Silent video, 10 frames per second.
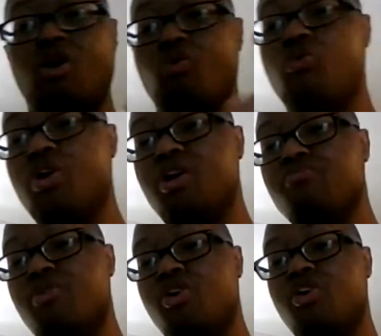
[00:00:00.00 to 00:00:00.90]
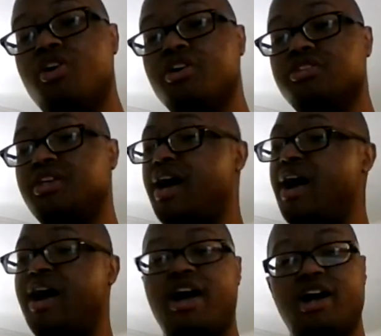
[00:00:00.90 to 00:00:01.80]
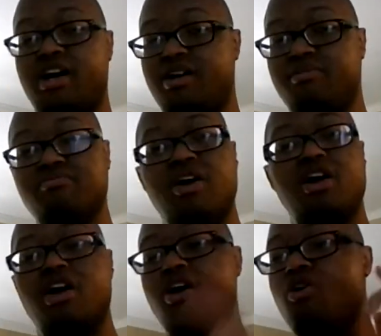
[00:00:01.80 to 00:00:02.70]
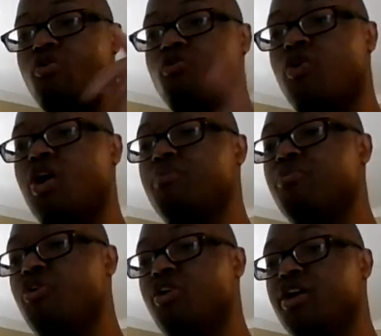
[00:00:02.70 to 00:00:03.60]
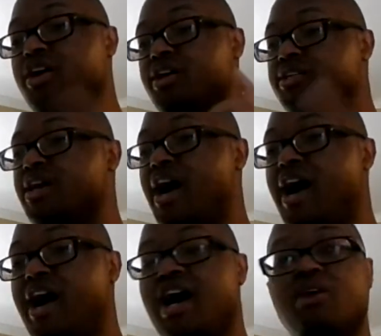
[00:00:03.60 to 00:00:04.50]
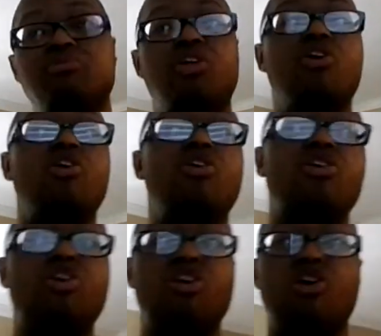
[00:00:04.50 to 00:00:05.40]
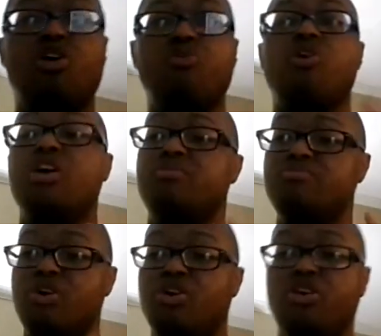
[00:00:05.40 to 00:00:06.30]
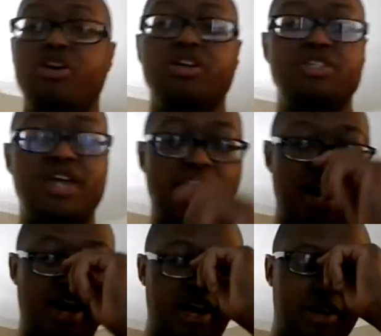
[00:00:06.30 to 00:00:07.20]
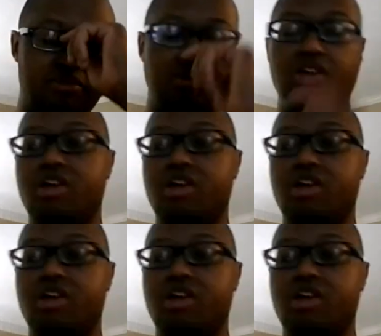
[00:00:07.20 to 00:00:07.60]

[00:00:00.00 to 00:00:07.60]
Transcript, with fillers: One more time, one more time, Lord, one more time.